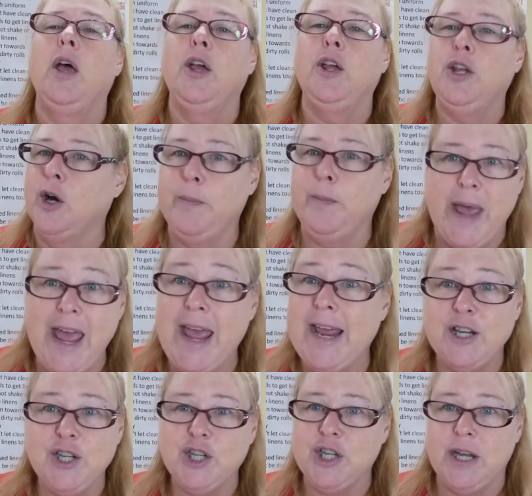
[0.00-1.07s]
Your
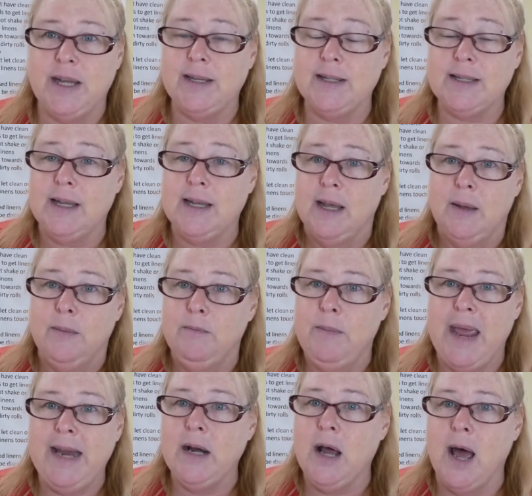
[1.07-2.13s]
patient
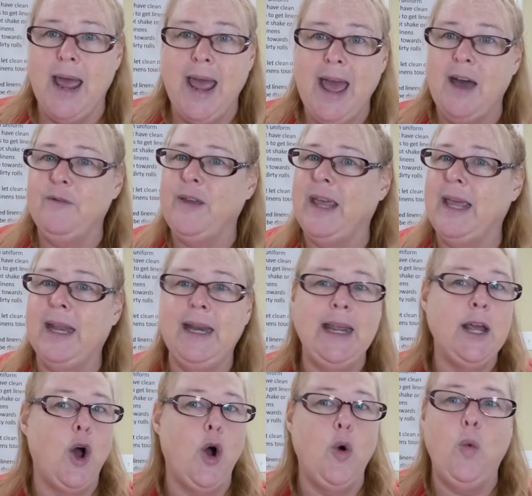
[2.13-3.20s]
may not have
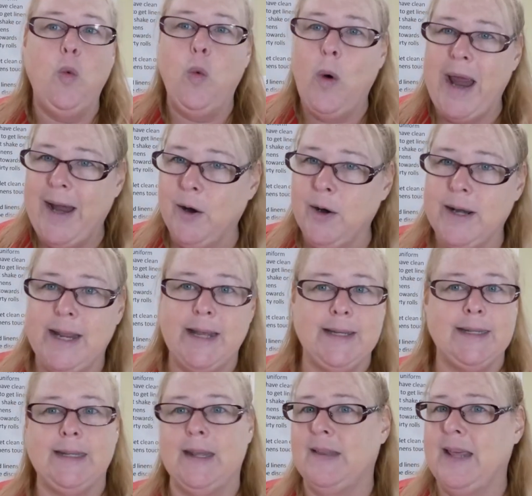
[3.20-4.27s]
any
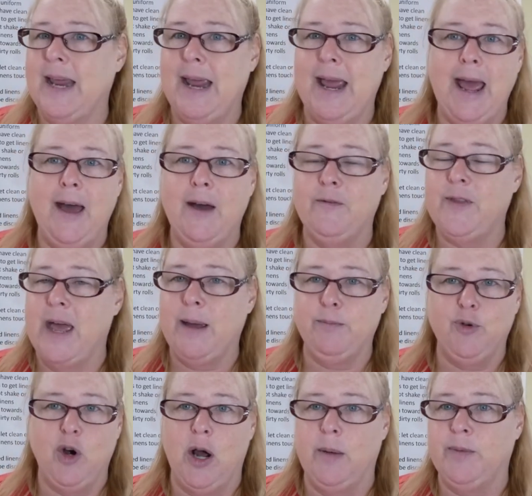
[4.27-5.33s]
awareness that they have that
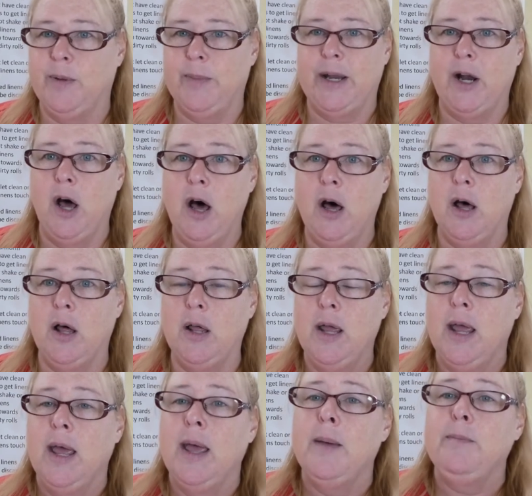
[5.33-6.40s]
problem at all
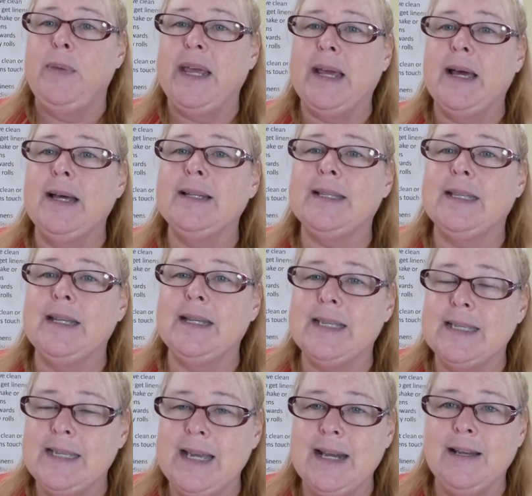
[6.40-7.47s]
because the
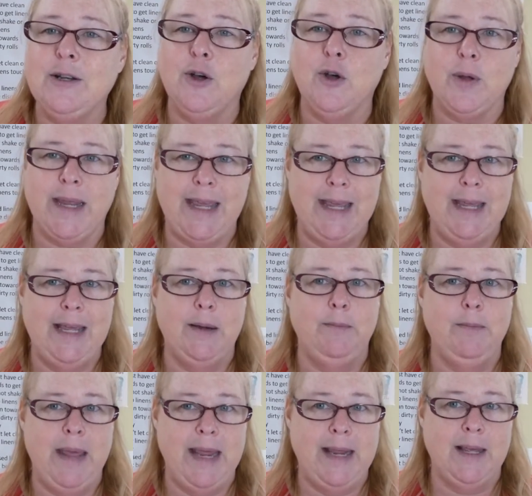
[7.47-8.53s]
signal can't
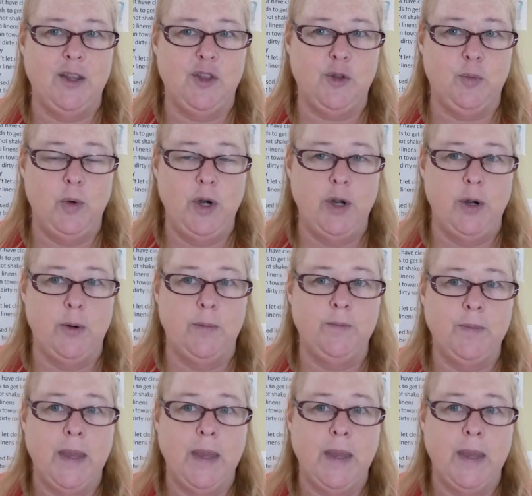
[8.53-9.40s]
make it through.